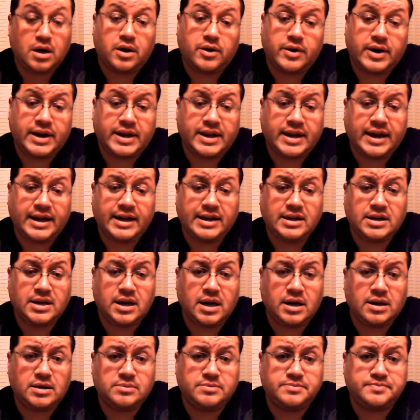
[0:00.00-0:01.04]
All right, gang.
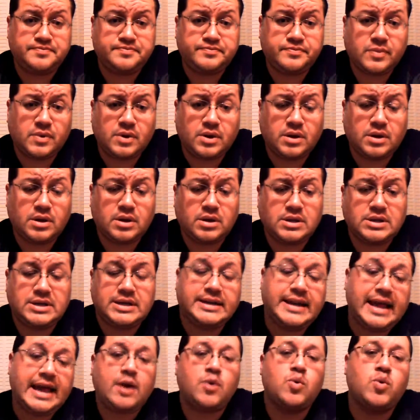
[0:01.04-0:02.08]

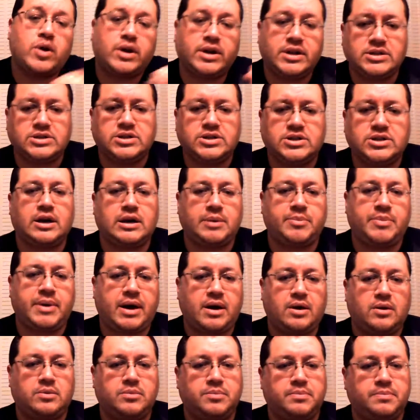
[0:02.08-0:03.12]
Today we're going to talk
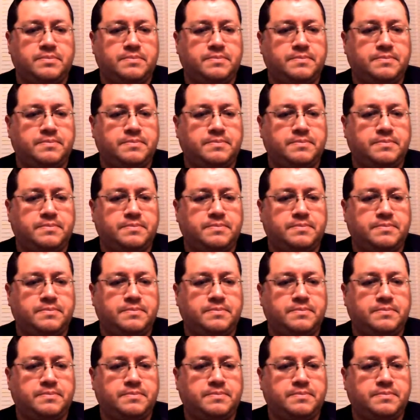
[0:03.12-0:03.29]
about